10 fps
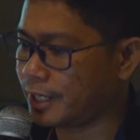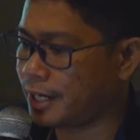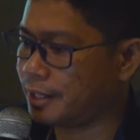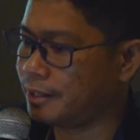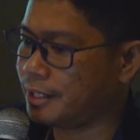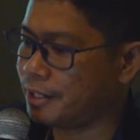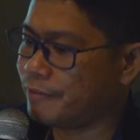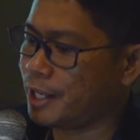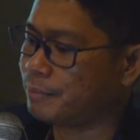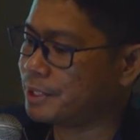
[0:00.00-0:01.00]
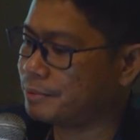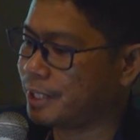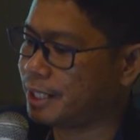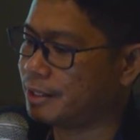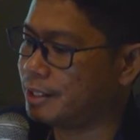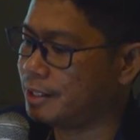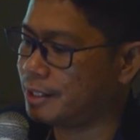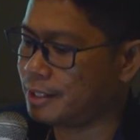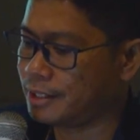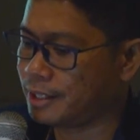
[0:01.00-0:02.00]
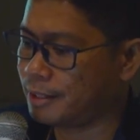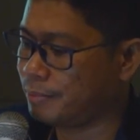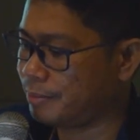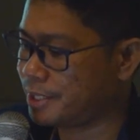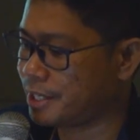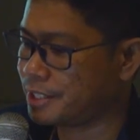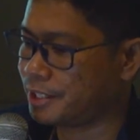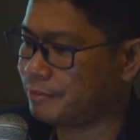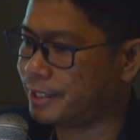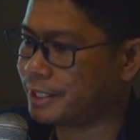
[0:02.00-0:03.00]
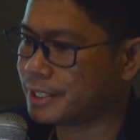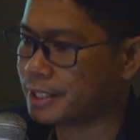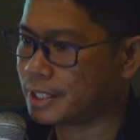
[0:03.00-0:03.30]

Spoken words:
and the developers write the implementation of this.